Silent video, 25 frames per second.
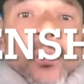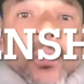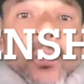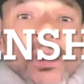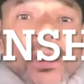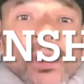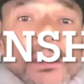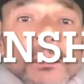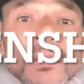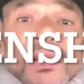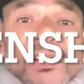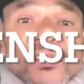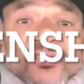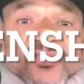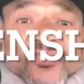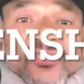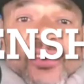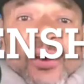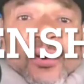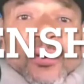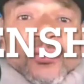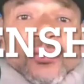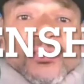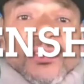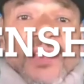
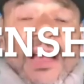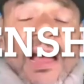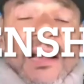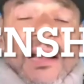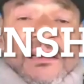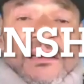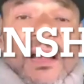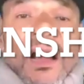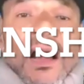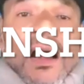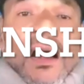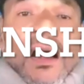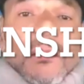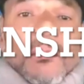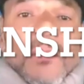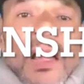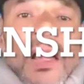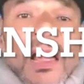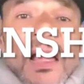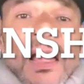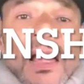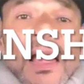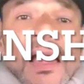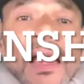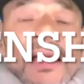Wingmanshow.com.
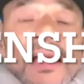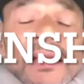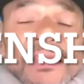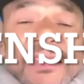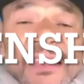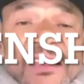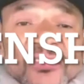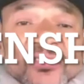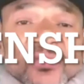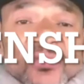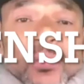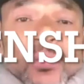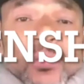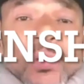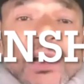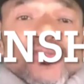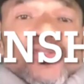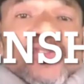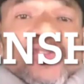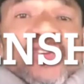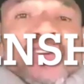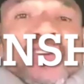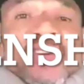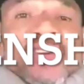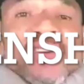And guess
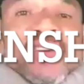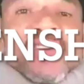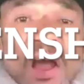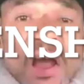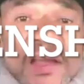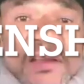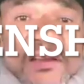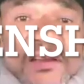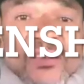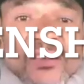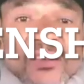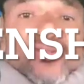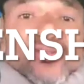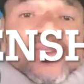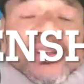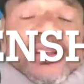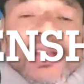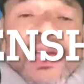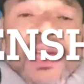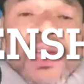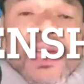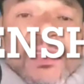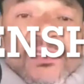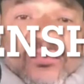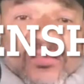what? You can write us, you
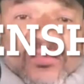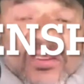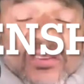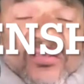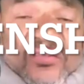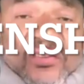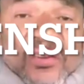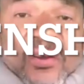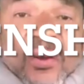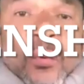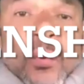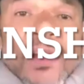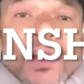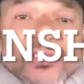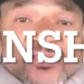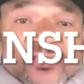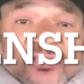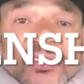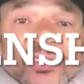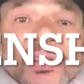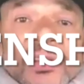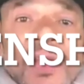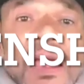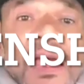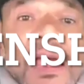can ask us a
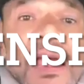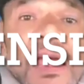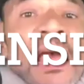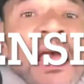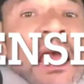question.